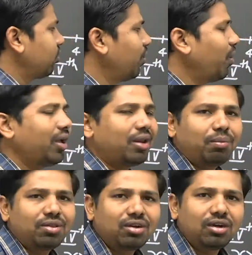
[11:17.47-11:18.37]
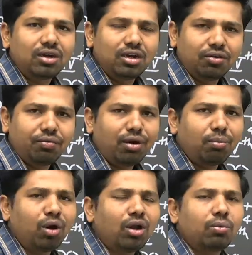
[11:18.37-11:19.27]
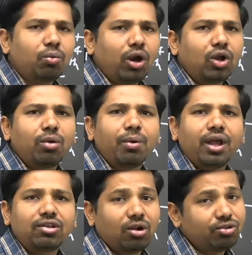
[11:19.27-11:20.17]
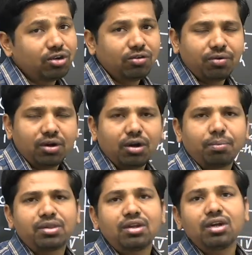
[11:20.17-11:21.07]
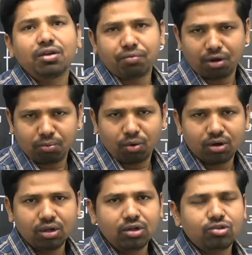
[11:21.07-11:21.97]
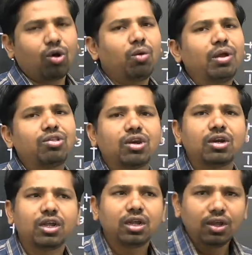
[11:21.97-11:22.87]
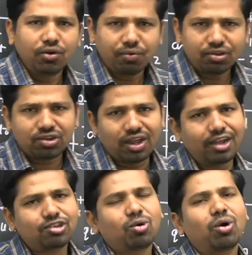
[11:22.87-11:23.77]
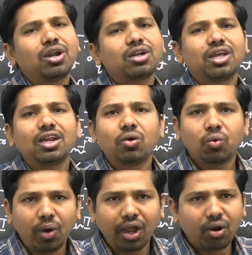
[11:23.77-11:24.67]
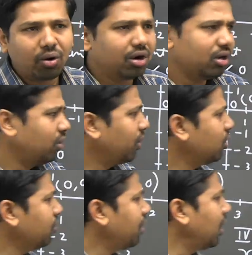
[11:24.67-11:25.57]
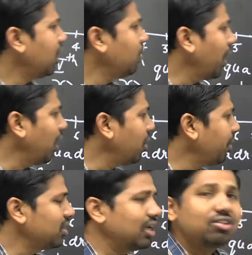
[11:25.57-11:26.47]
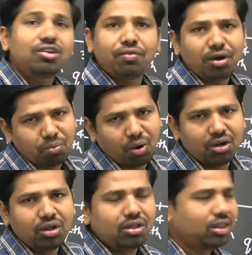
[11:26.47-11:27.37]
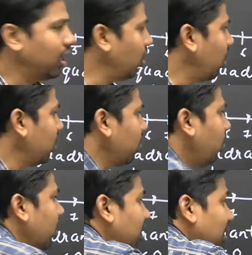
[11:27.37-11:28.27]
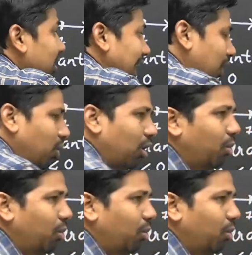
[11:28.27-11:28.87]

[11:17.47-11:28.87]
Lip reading: comma y represent different point, y comma x also represent different point. So always writing first x coordinate then y coordinate. Even though if you're writing y comma x, that is different point. They are not what equal